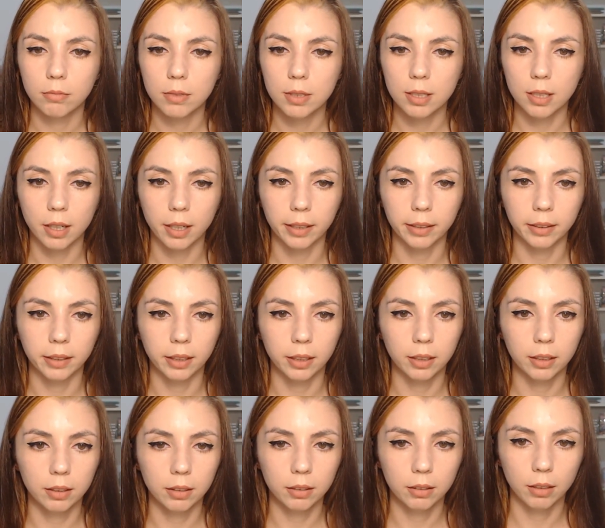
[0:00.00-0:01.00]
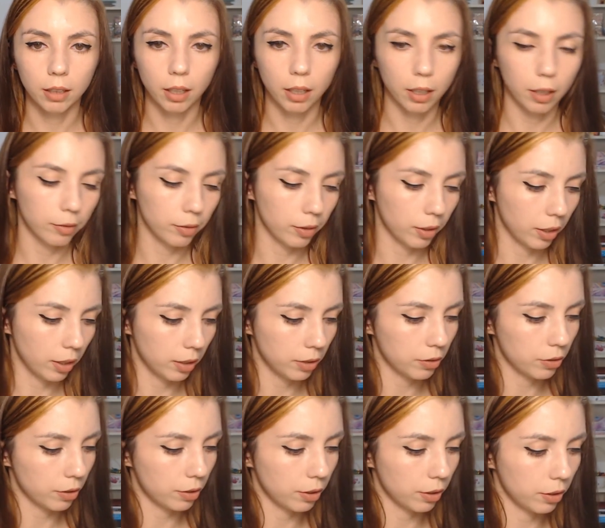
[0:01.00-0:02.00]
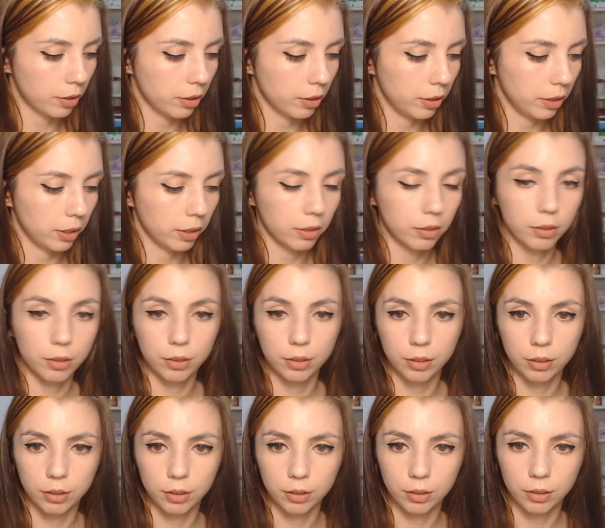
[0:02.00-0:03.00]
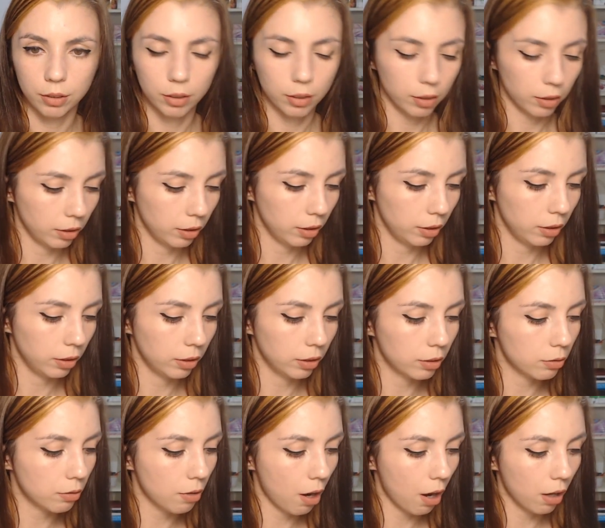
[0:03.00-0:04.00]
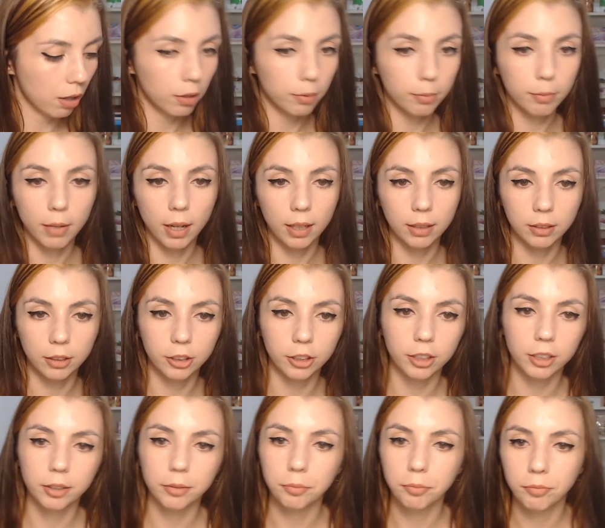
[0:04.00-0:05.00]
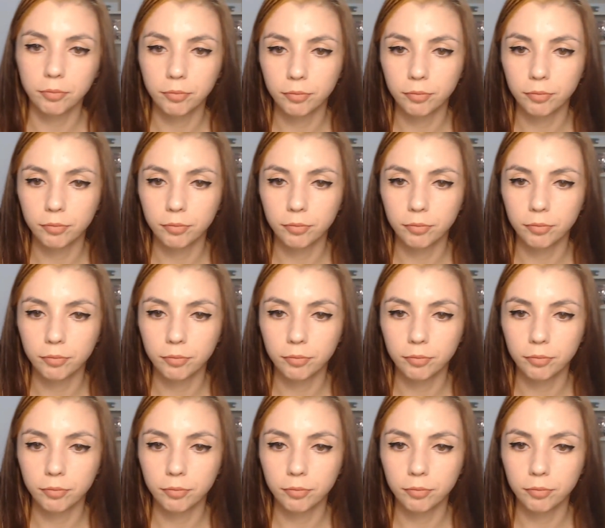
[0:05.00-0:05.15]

sign in. I have entered it in a wrong manner.